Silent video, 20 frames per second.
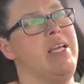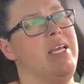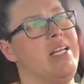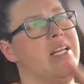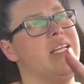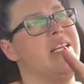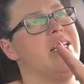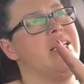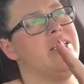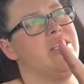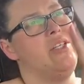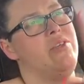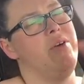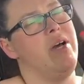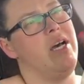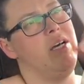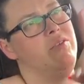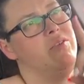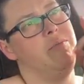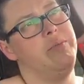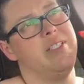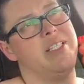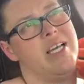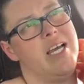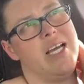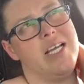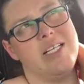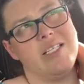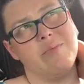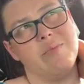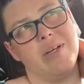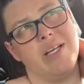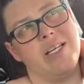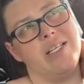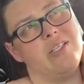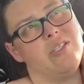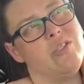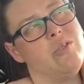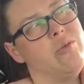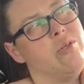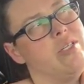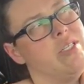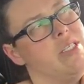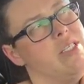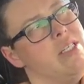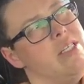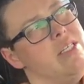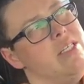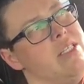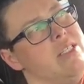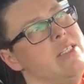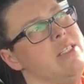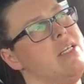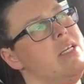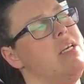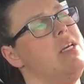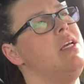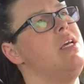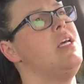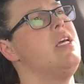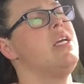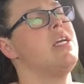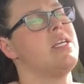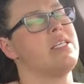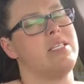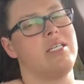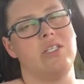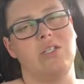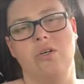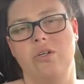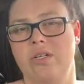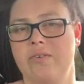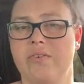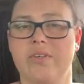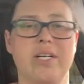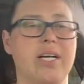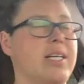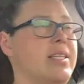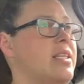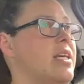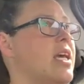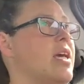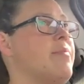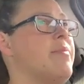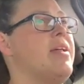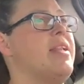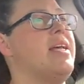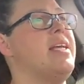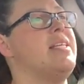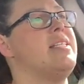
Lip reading: and I need to alphabetize my sources because I totally forgot the MLA